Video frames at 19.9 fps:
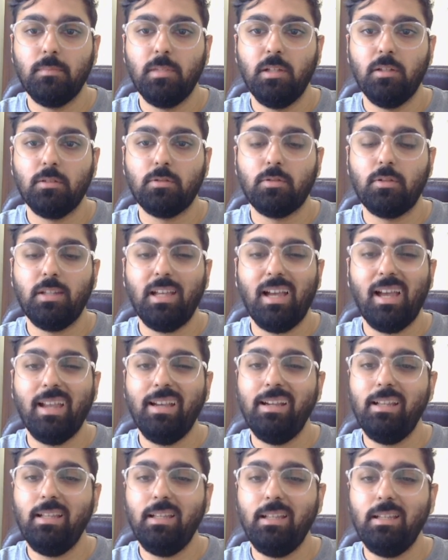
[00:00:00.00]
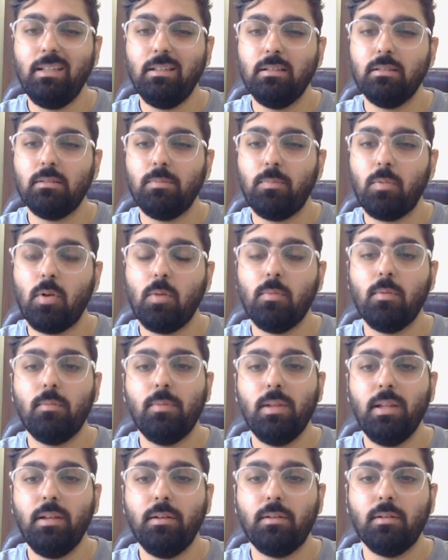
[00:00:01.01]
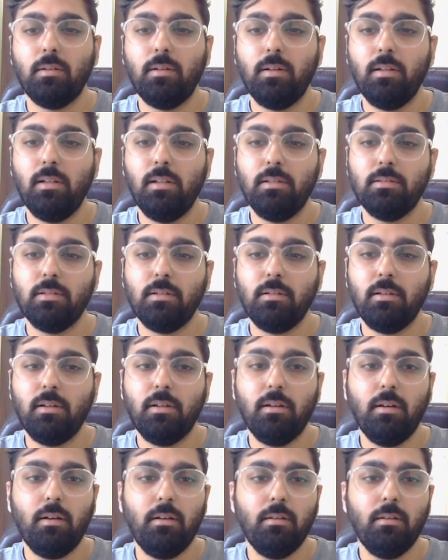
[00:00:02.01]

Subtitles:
So the ID is probably internally generated,